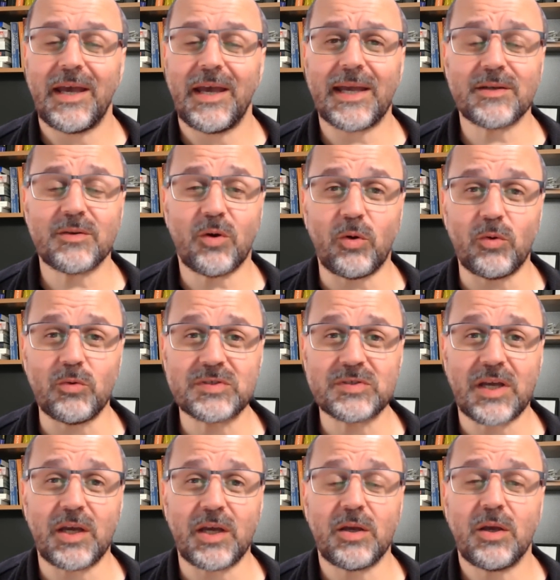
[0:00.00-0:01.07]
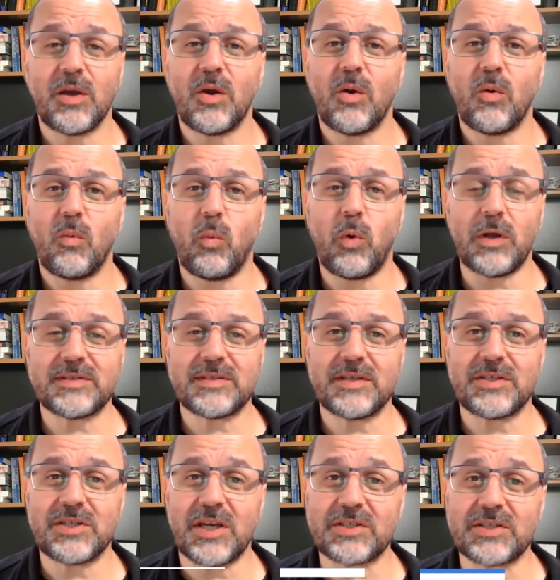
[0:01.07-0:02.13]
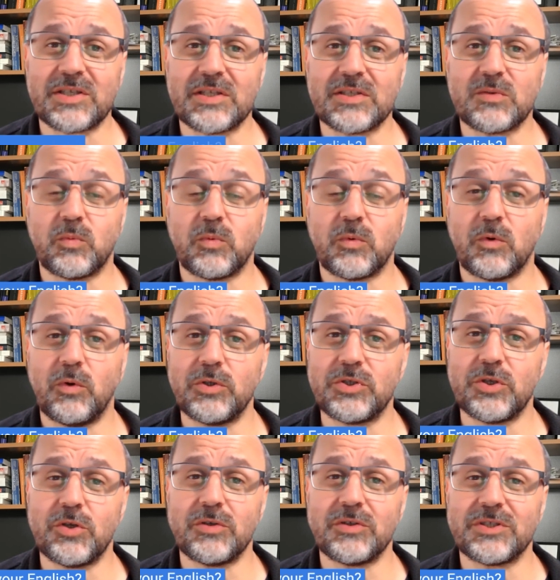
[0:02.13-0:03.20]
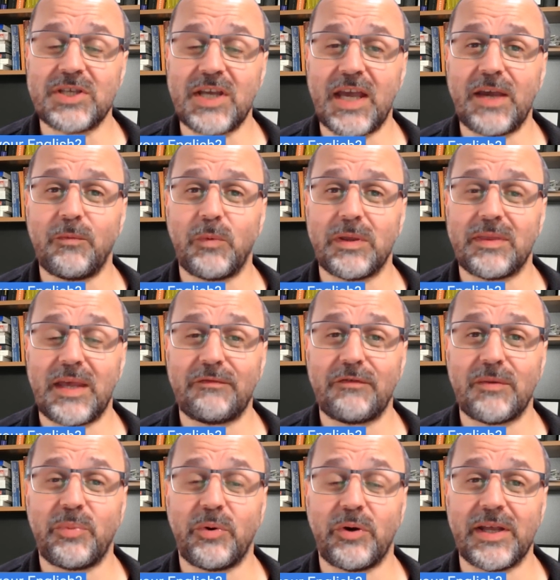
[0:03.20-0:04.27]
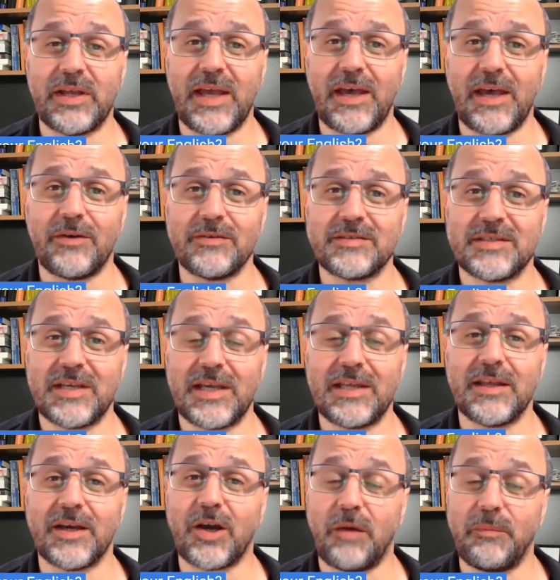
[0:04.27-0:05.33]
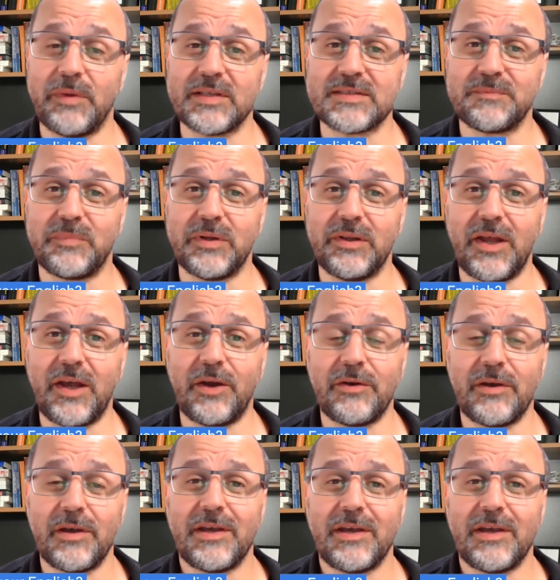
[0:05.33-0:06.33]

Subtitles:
And also, what suggestions could you share with everybody else in the comments below